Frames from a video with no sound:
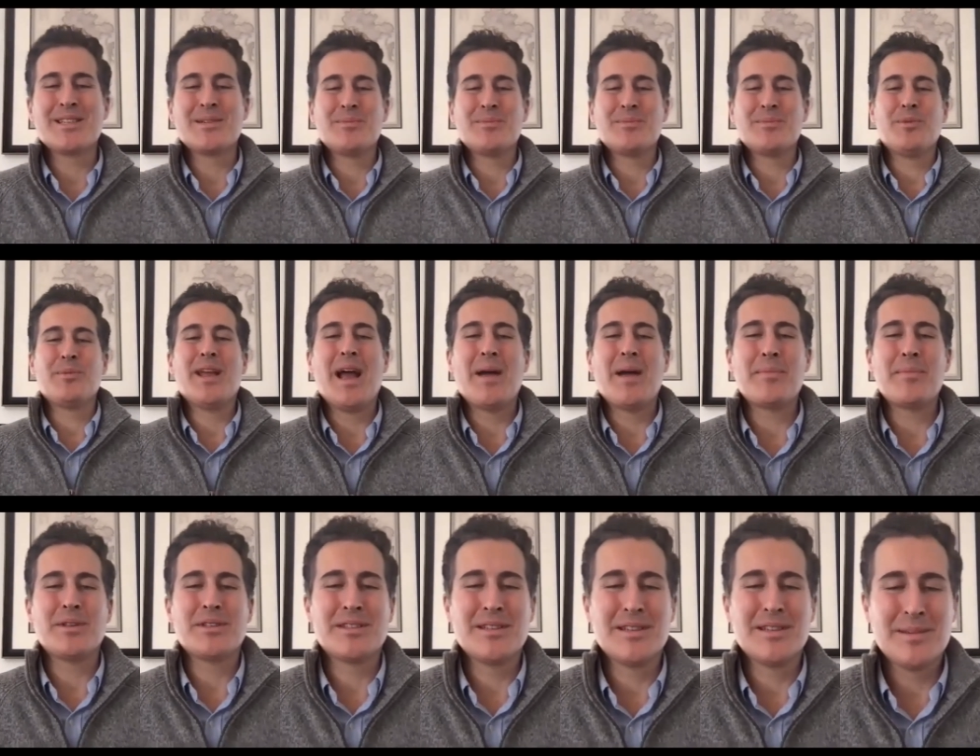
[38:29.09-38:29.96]
and we'll be
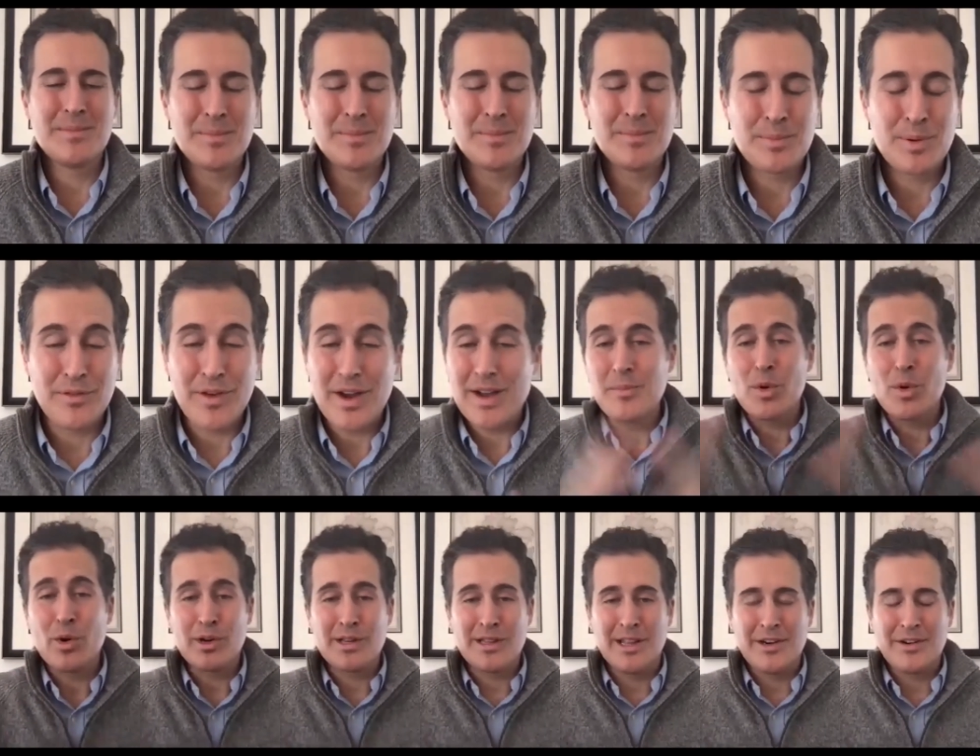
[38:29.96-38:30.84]
happy to provide
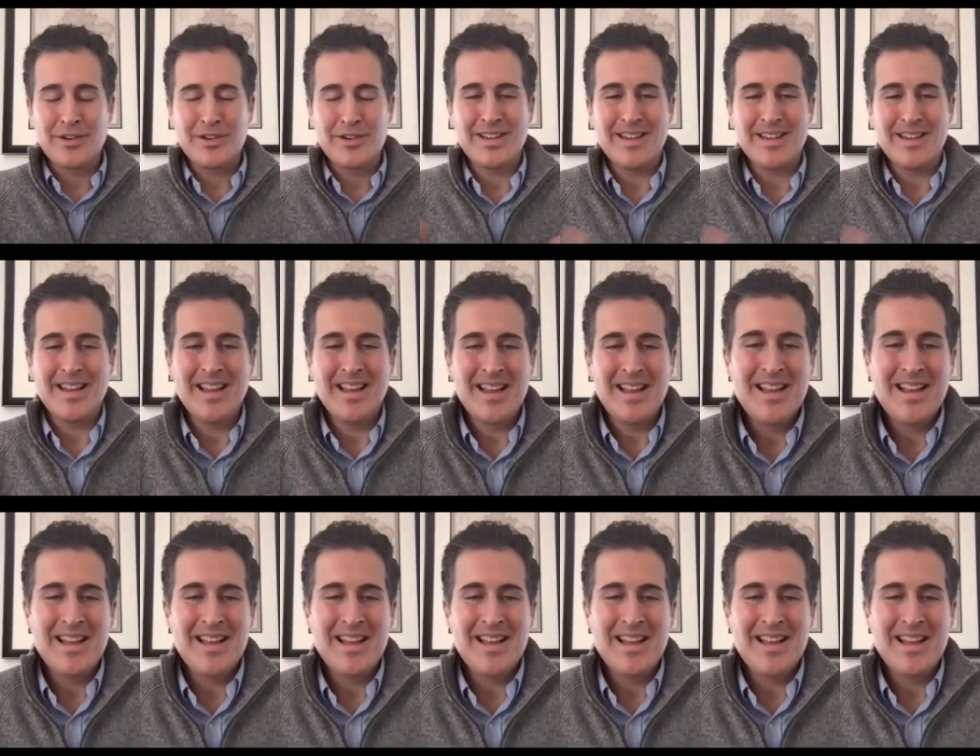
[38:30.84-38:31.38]
more clarity.